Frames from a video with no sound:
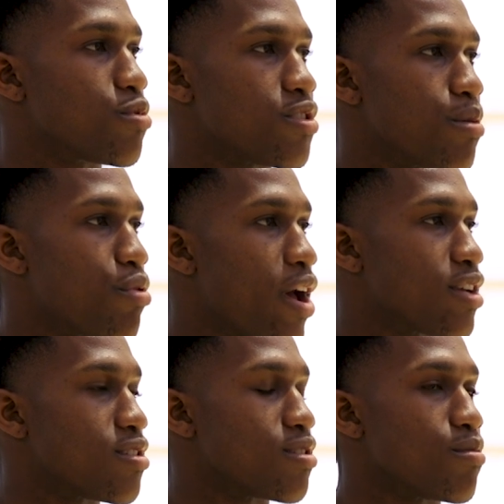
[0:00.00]

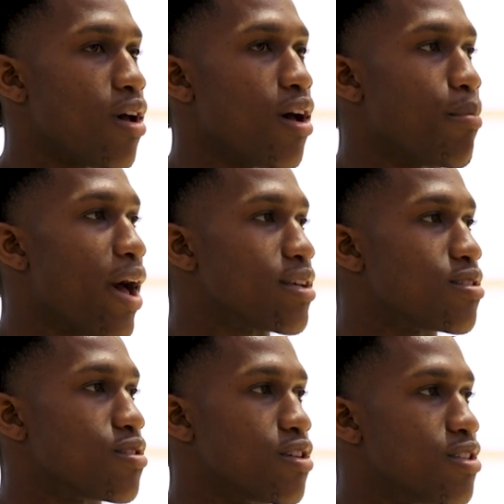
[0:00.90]

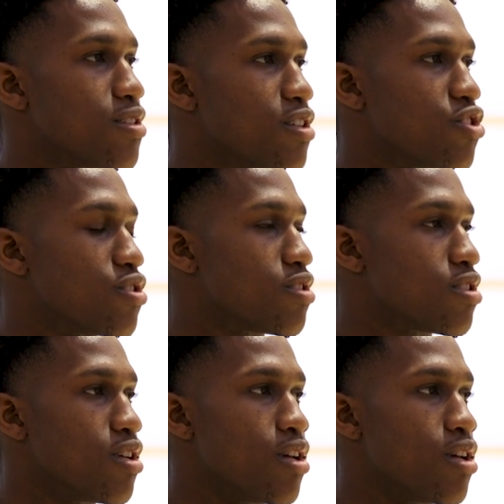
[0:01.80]
passes, good decisions.